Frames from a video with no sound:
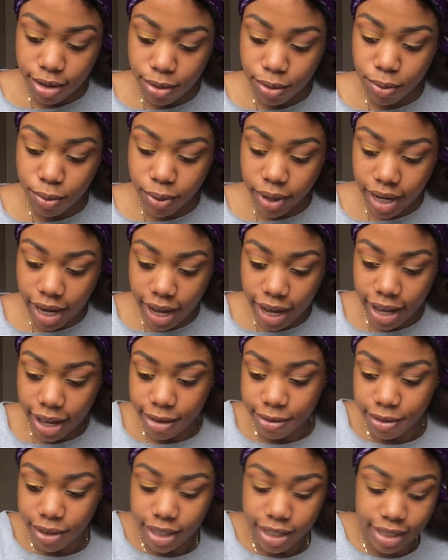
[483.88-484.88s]
when I
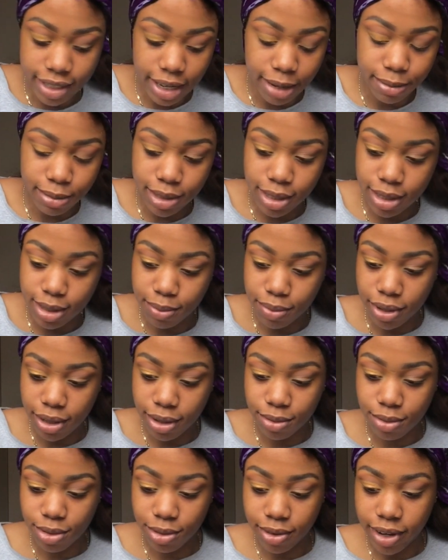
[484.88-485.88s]
have exams to be
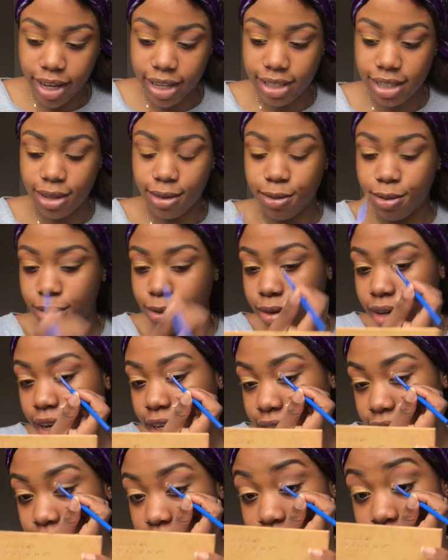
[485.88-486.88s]
revising for,
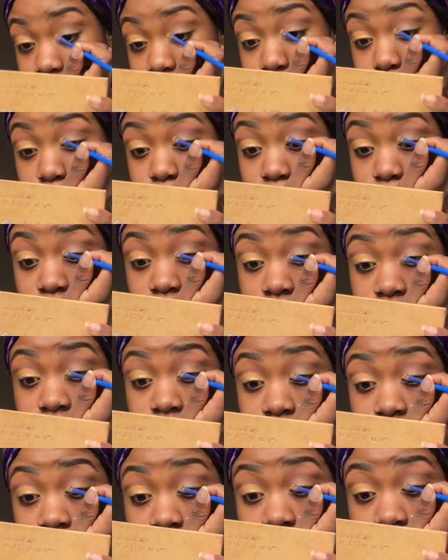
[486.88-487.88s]
like the actual
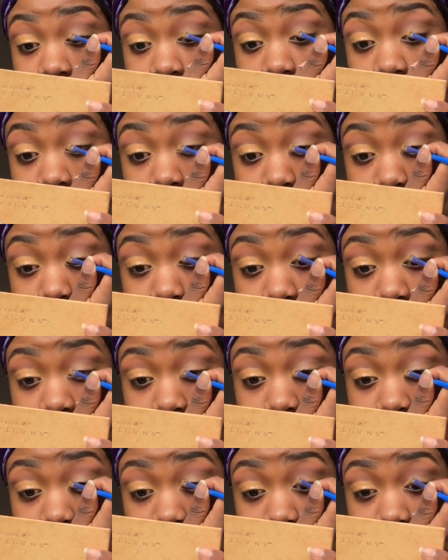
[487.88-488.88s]

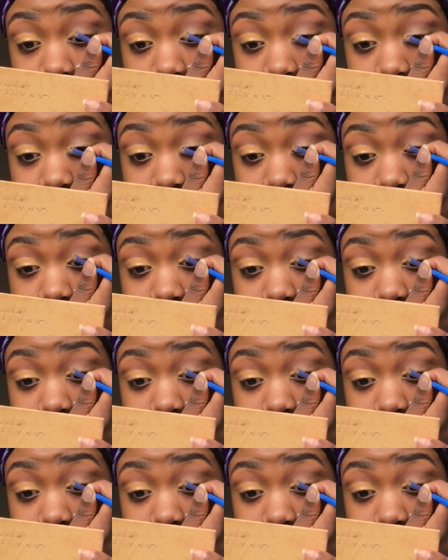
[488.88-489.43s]
qualifications that I